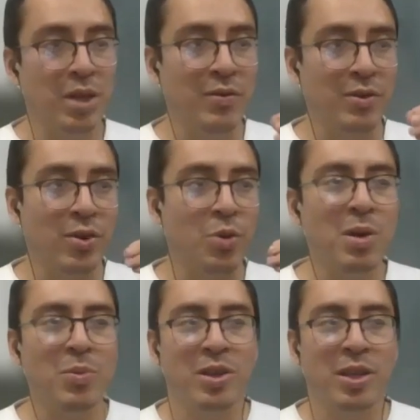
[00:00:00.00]
11, or
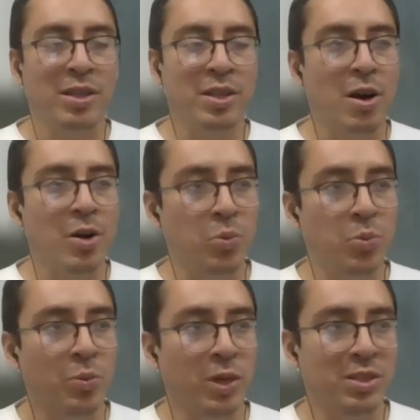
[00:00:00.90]
maybe like in the
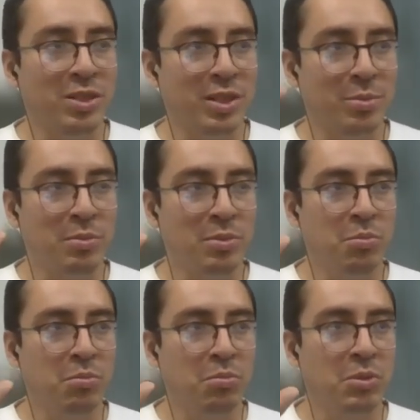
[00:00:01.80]
audiobook because it's like
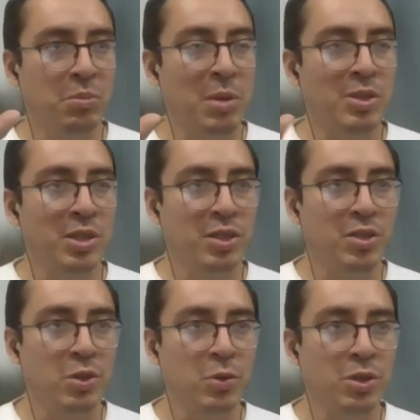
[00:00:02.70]
maybe it's like a new